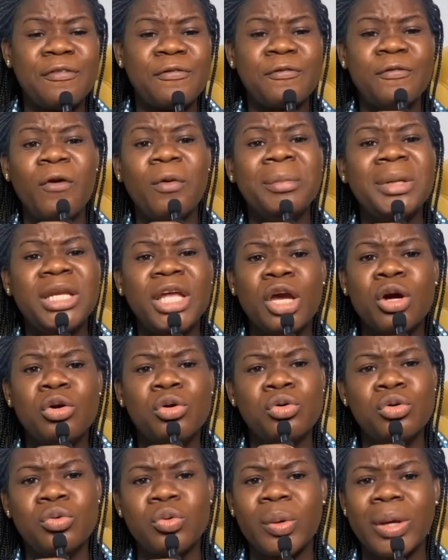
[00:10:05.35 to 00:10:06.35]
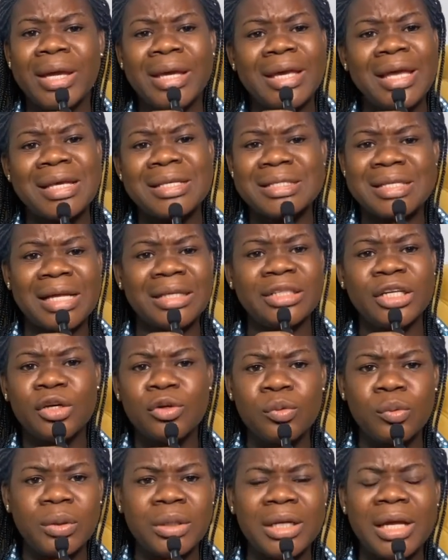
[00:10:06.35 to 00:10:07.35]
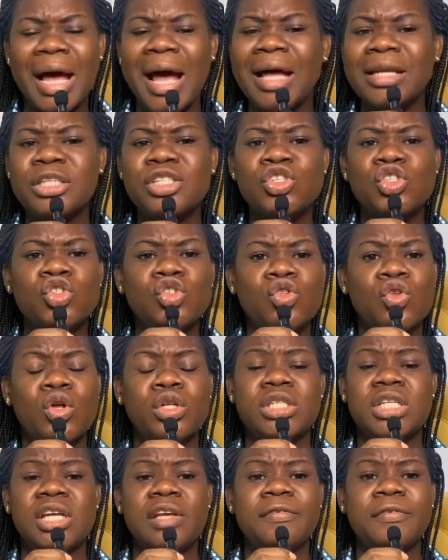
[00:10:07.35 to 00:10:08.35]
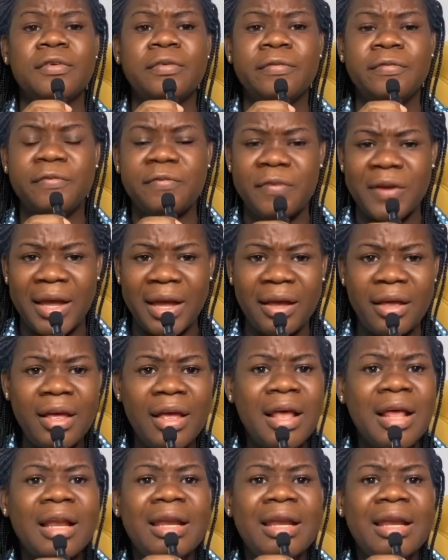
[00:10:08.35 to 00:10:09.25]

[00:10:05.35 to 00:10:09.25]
are forming a coup against Adekunle, and it's not even fair.